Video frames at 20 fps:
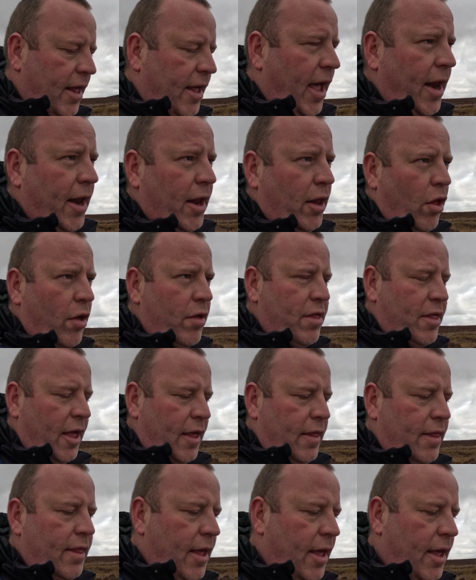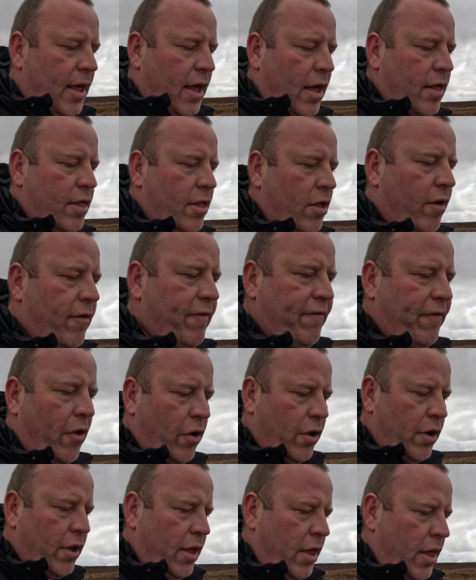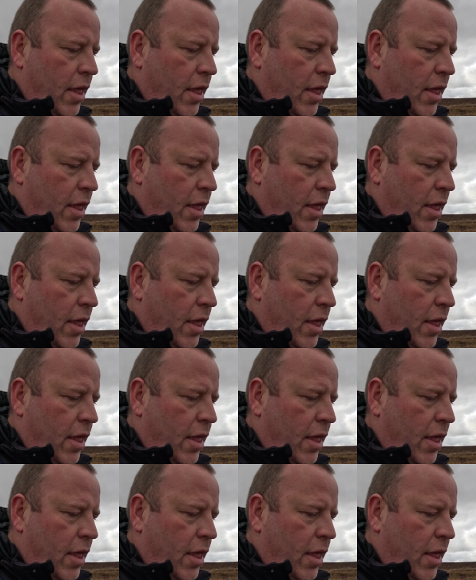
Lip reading: he kind of lost it in the sort of fog.